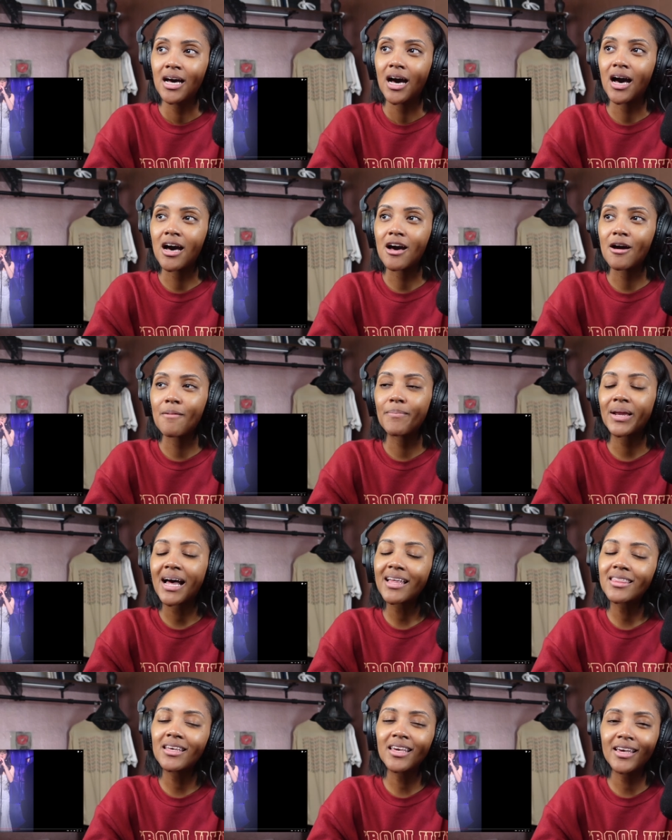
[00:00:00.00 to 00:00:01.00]
Um,
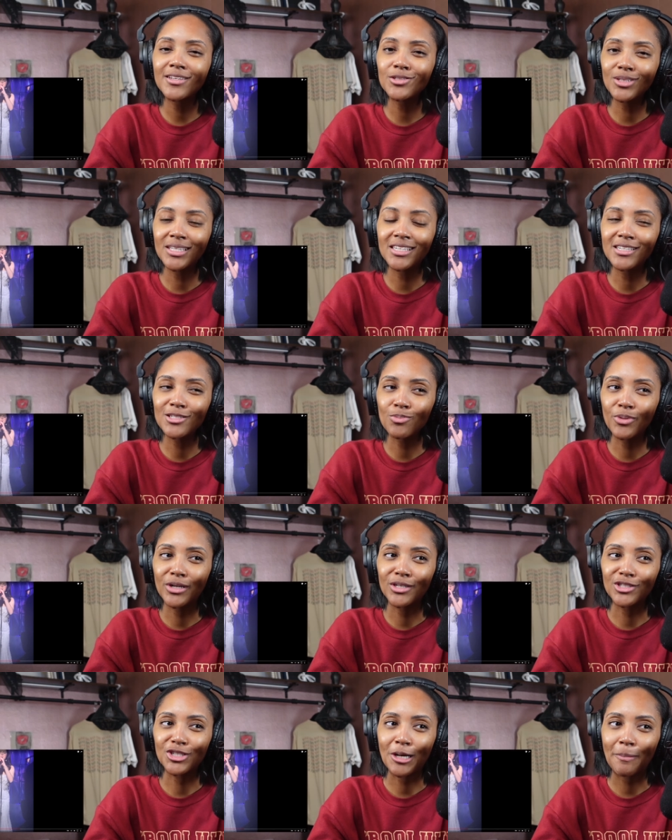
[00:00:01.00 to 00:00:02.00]
I think Angelina does a pretty
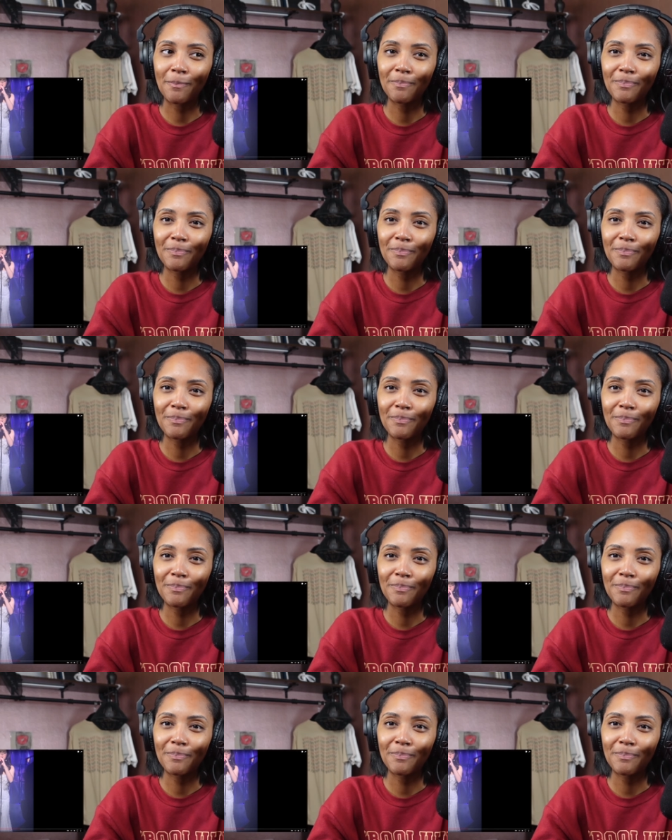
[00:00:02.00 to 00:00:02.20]
good job.